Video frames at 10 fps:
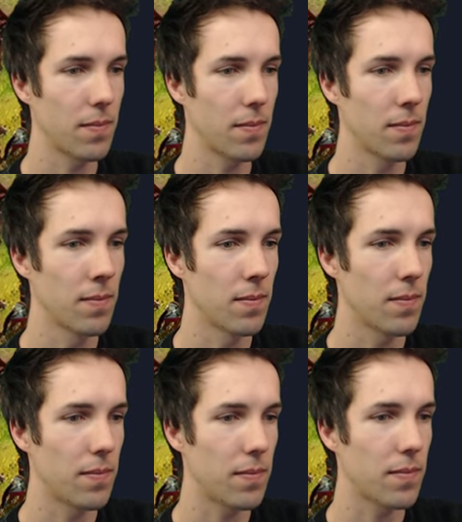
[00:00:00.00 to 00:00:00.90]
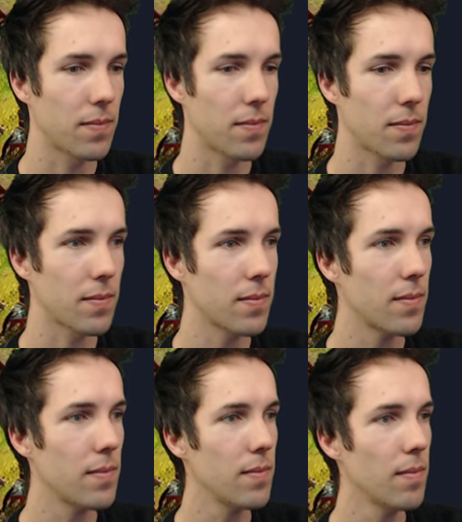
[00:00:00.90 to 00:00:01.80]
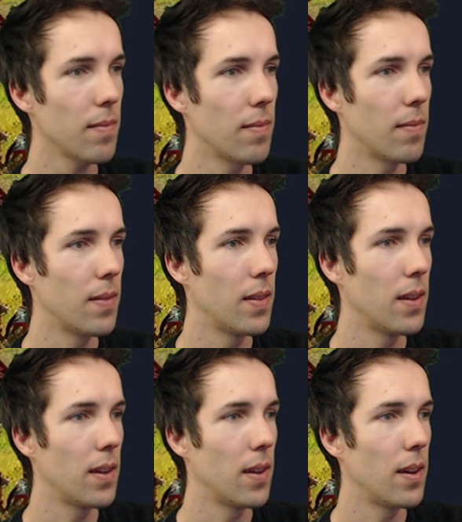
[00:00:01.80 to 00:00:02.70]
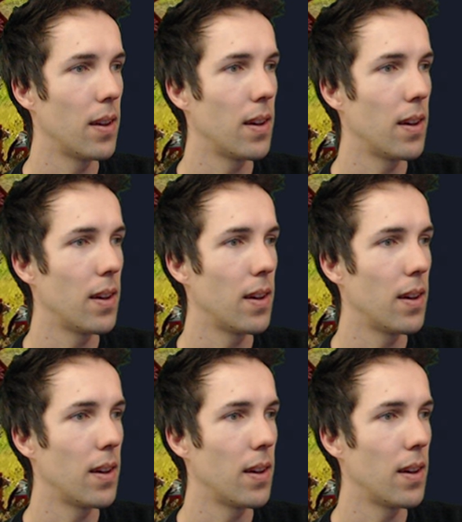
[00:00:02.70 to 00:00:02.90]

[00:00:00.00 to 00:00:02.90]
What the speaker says: Nothing is said.